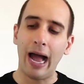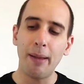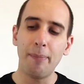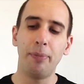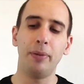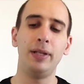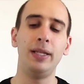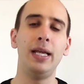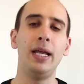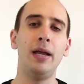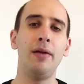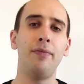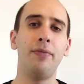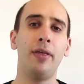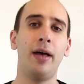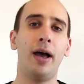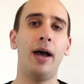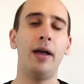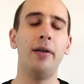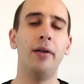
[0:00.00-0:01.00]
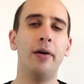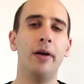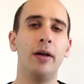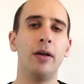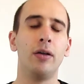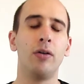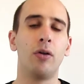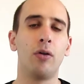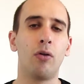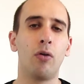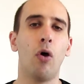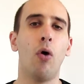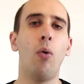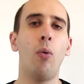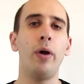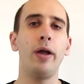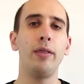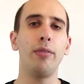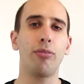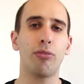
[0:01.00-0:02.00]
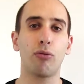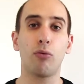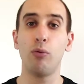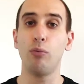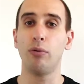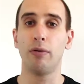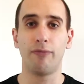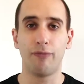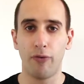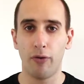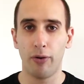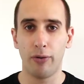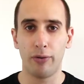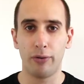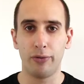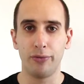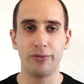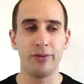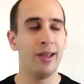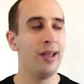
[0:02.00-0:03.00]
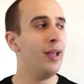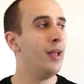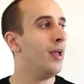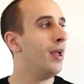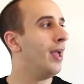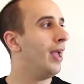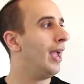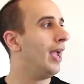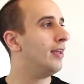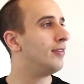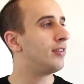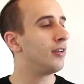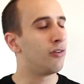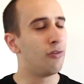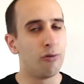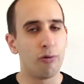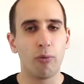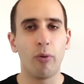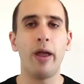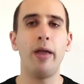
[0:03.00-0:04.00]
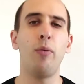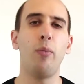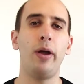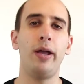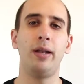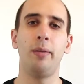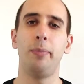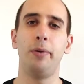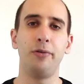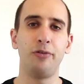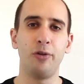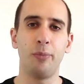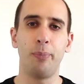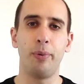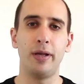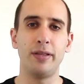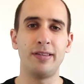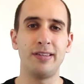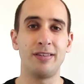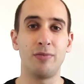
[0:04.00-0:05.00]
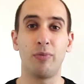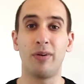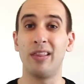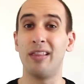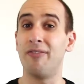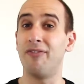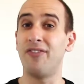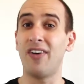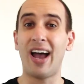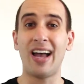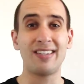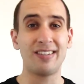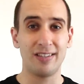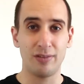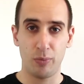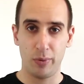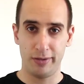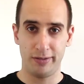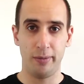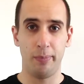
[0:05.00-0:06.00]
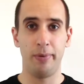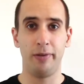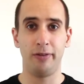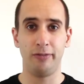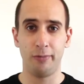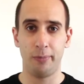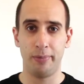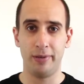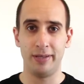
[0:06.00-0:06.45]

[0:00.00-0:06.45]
I believe that going through referrals is a great way to build your business, one of the fastest ways to build your